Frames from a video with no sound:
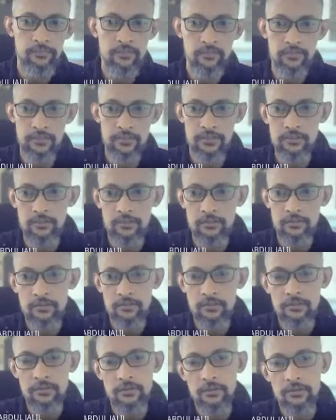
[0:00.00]
See?
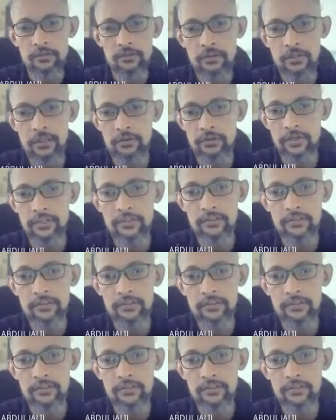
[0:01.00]
All right.